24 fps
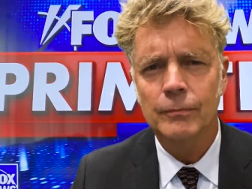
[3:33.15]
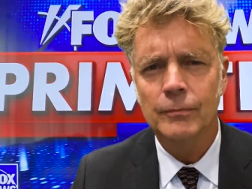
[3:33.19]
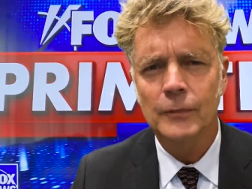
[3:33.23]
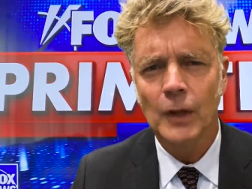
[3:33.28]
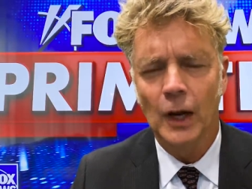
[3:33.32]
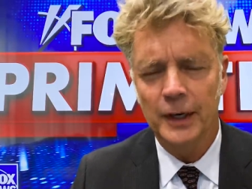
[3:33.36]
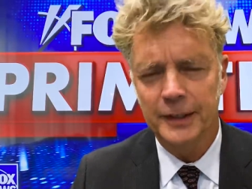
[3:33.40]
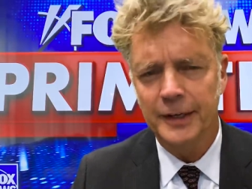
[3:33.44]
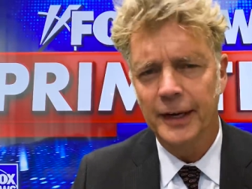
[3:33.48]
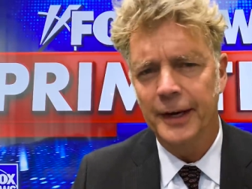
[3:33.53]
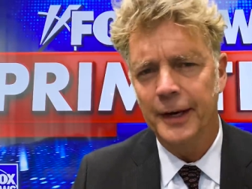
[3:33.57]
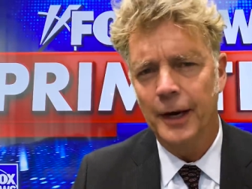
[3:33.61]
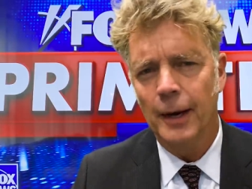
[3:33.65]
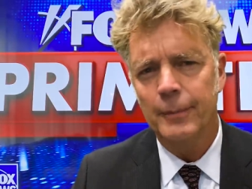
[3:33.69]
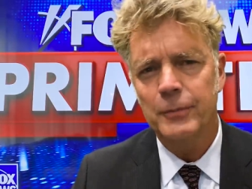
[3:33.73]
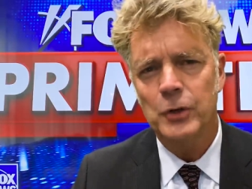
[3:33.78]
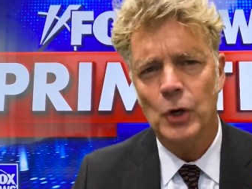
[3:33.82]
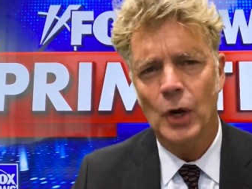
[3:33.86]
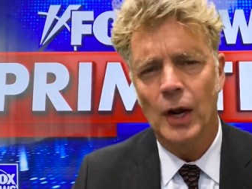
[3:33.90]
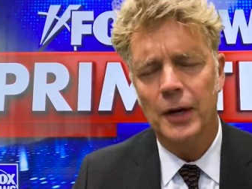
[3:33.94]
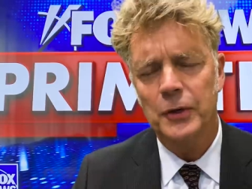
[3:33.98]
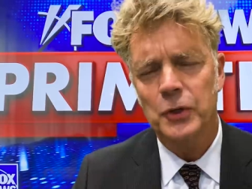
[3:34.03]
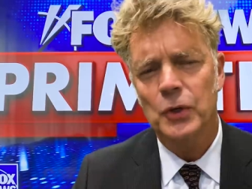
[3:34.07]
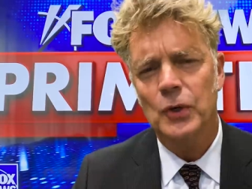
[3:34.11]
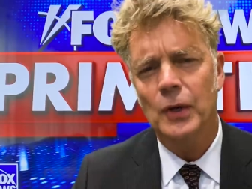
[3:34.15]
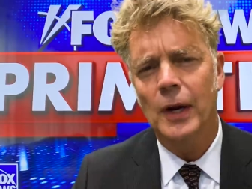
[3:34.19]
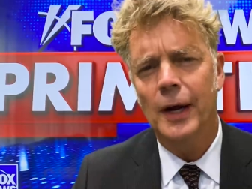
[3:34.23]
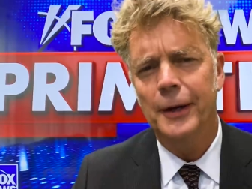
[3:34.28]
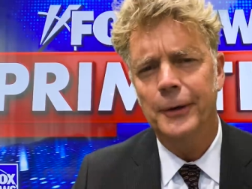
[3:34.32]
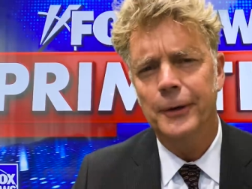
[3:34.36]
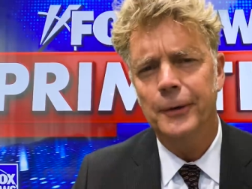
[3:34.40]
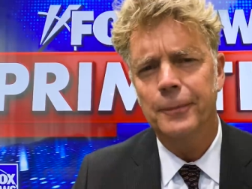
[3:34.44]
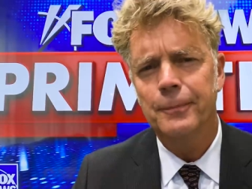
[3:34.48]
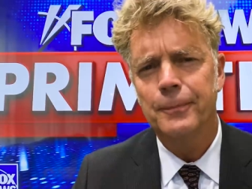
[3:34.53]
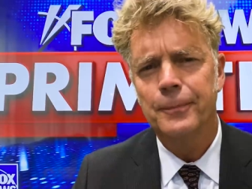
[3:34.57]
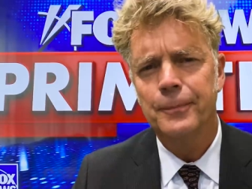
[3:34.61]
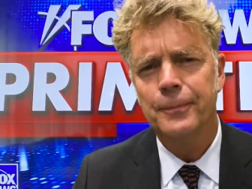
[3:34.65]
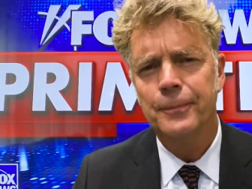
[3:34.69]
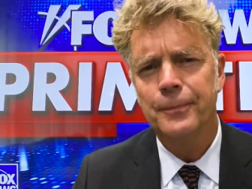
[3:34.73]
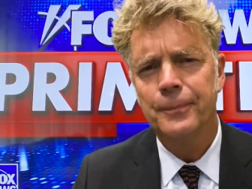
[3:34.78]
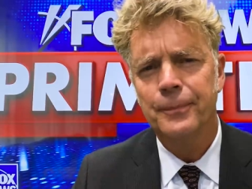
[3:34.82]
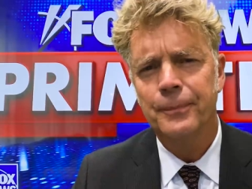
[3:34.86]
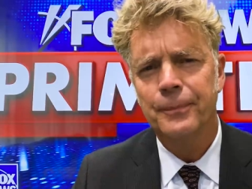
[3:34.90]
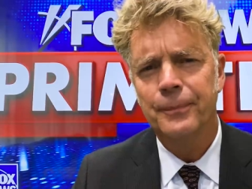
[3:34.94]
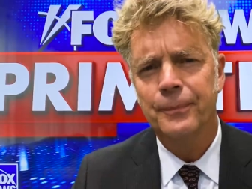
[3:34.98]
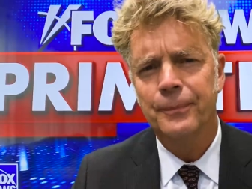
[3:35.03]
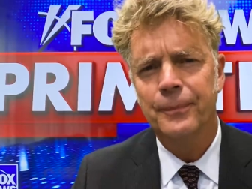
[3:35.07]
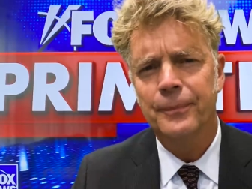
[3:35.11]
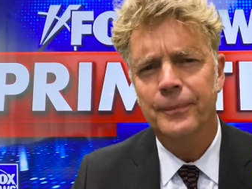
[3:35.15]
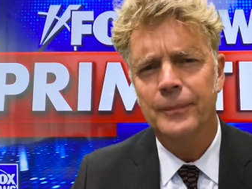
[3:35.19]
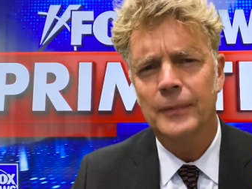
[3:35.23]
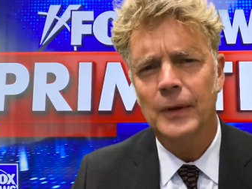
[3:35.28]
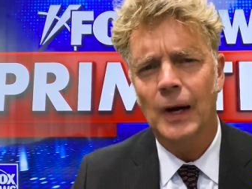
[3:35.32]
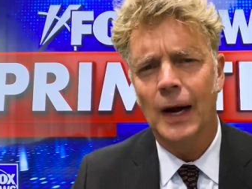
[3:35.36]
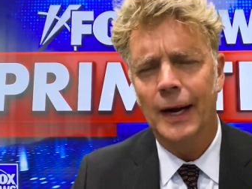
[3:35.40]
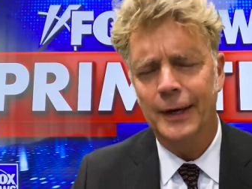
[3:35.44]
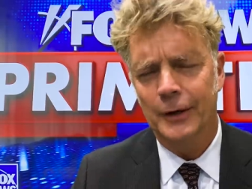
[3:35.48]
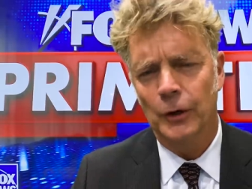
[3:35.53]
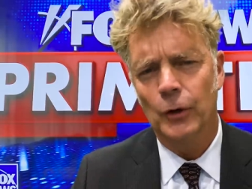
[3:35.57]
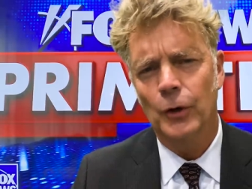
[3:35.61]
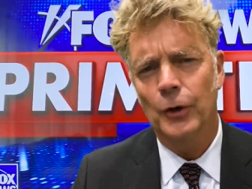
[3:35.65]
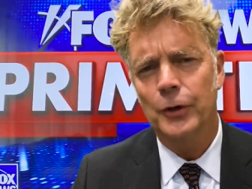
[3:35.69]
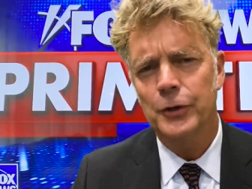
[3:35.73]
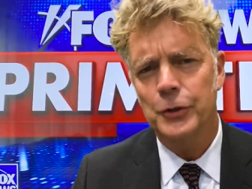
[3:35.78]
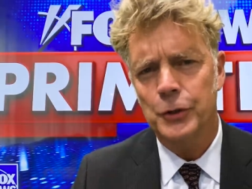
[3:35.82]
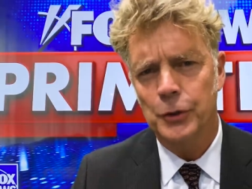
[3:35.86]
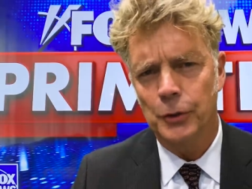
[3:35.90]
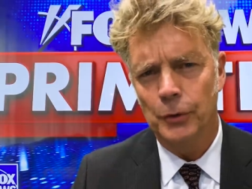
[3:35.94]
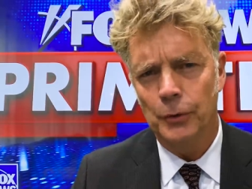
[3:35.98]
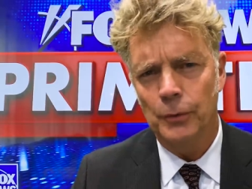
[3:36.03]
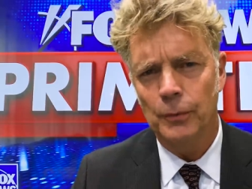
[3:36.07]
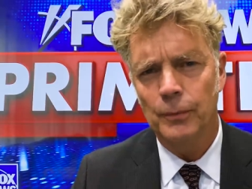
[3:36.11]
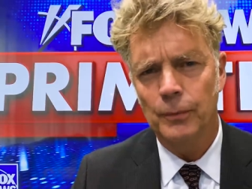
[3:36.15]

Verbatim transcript: Again, I'm John Schneider. I urge you